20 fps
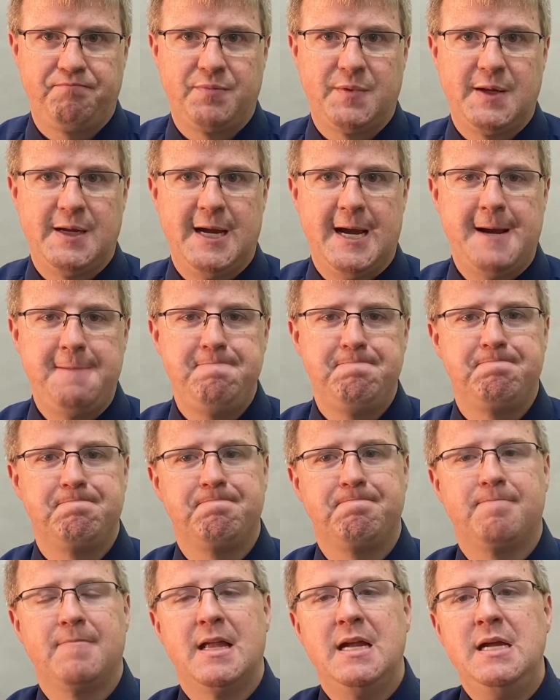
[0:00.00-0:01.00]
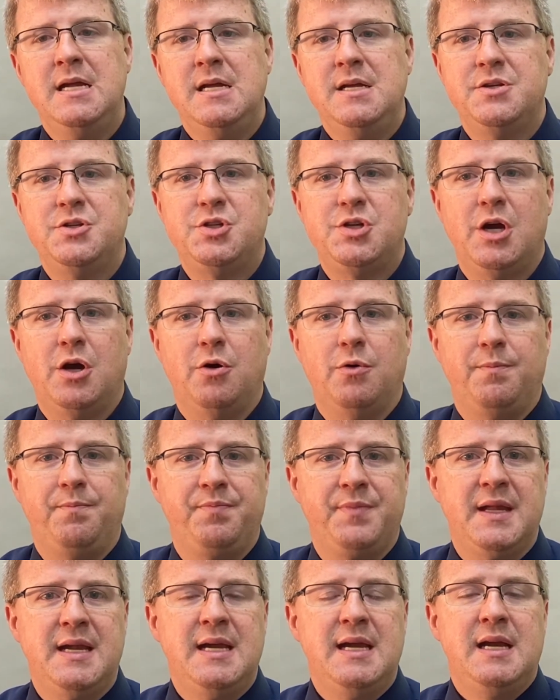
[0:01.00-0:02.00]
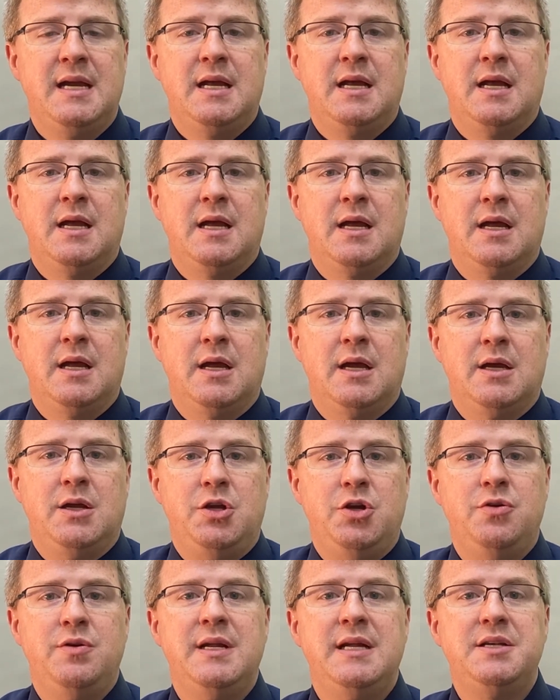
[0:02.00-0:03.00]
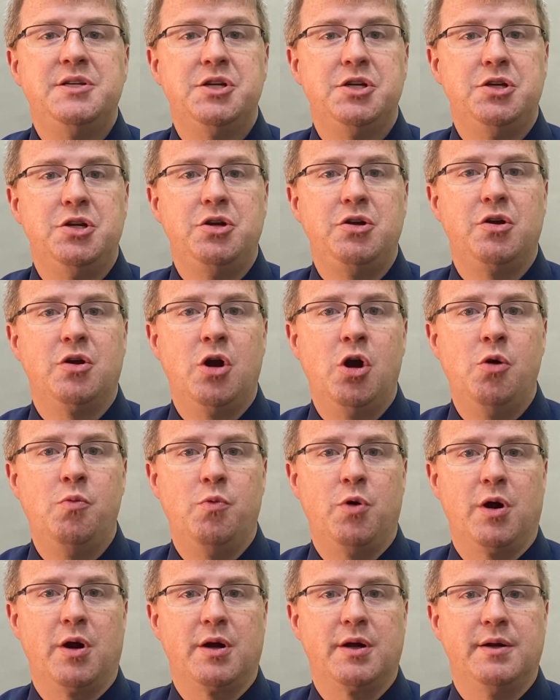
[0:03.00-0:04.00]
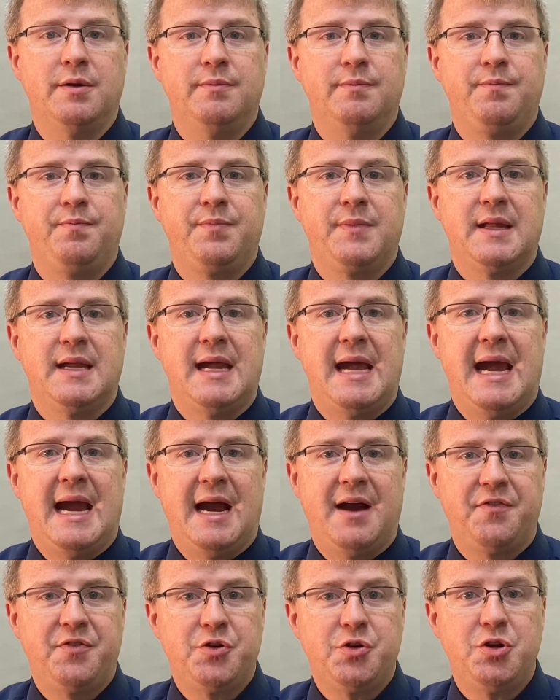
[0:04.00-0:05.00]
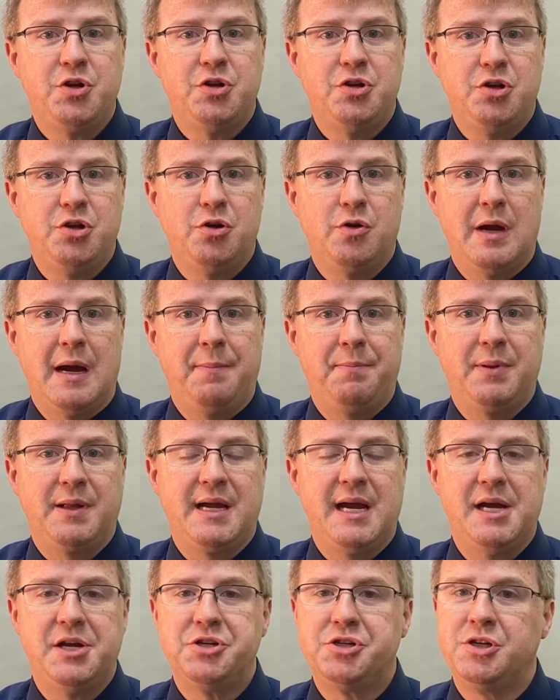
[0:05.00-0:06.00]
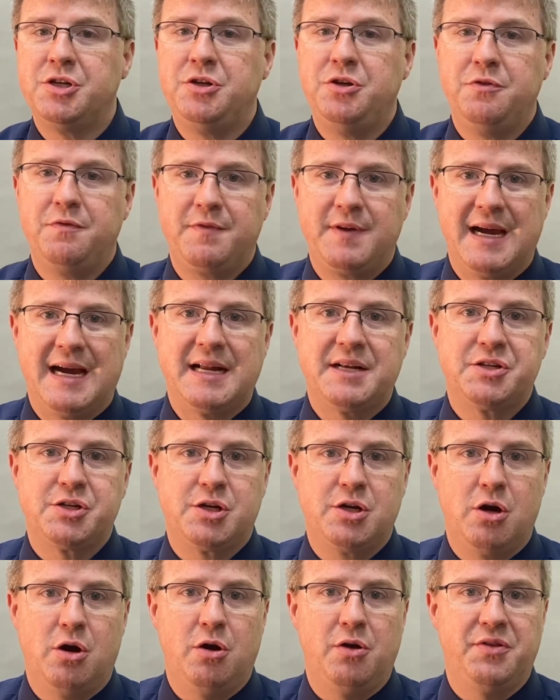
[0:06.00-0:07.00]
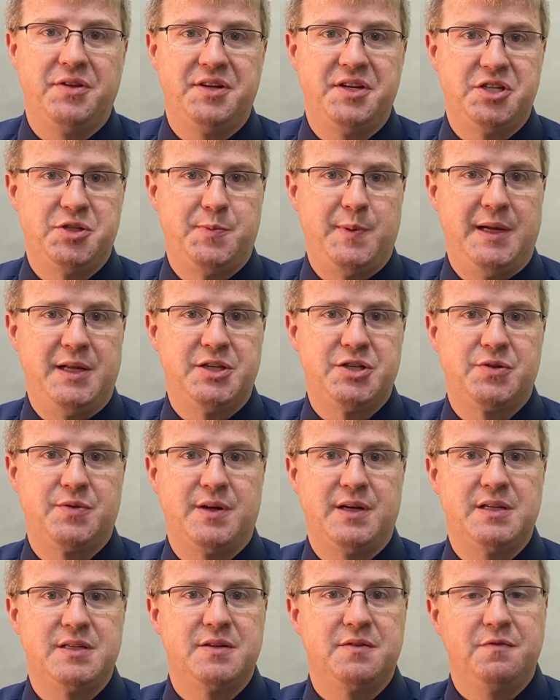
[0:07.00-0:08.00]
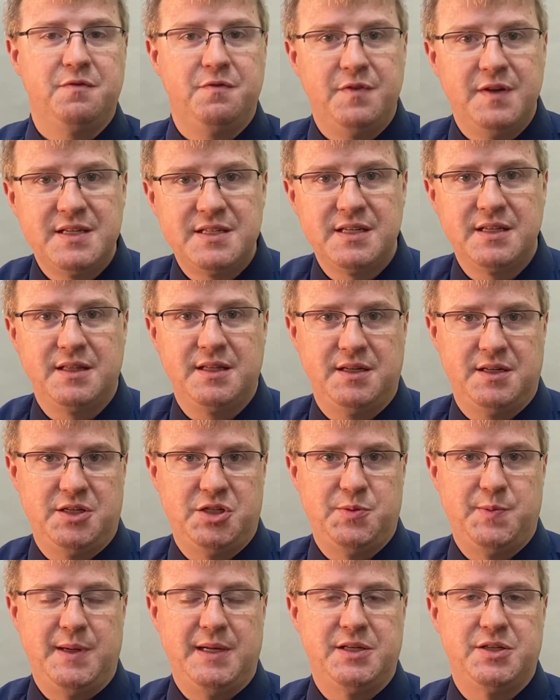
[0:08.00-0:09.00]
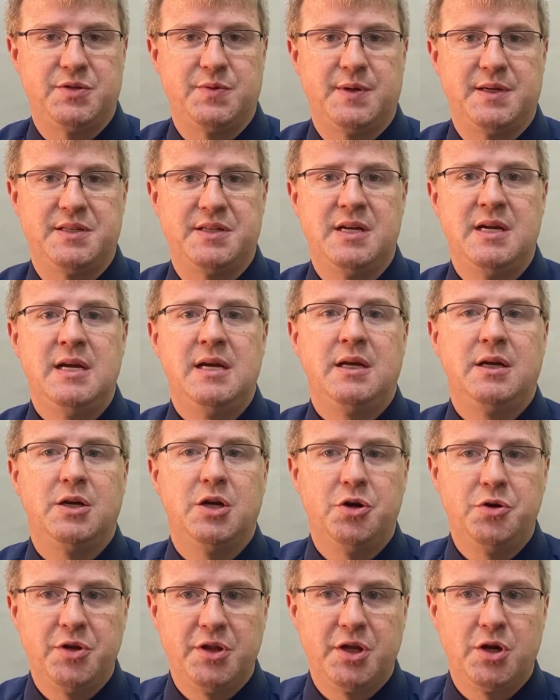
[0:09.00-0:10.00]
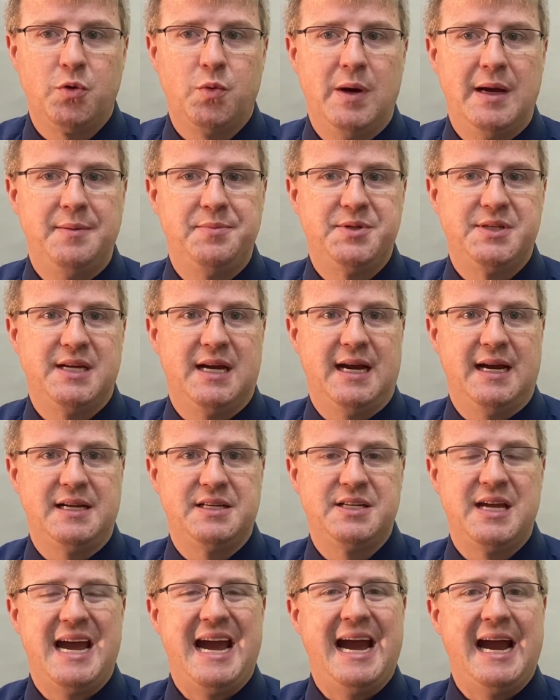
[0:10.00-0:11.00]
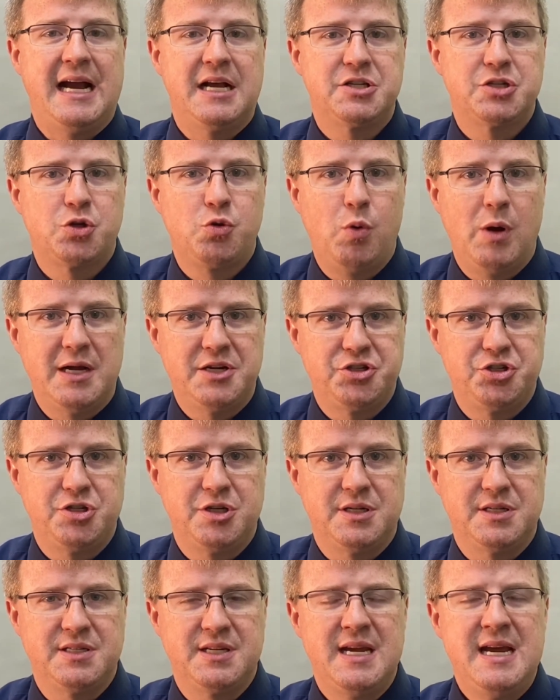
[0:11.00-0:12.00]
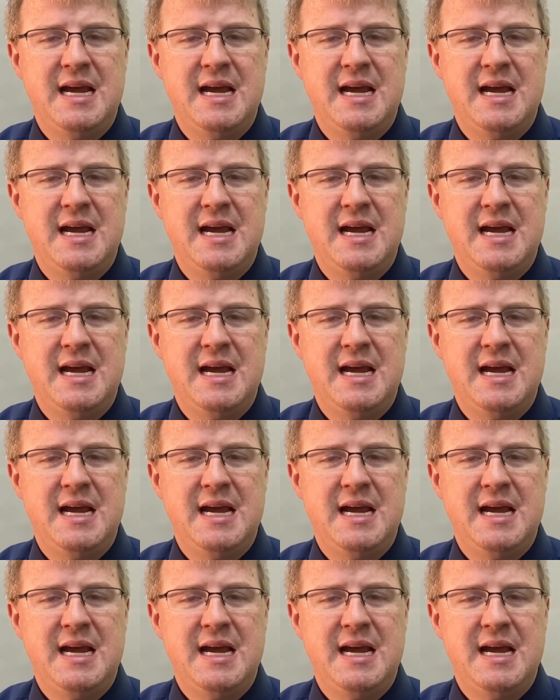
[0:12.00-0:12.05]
Okay? So, you need to do your homework. After you do your application, you've got to call the dispensaries, visit the dispensaries, go to their websites, ask questions,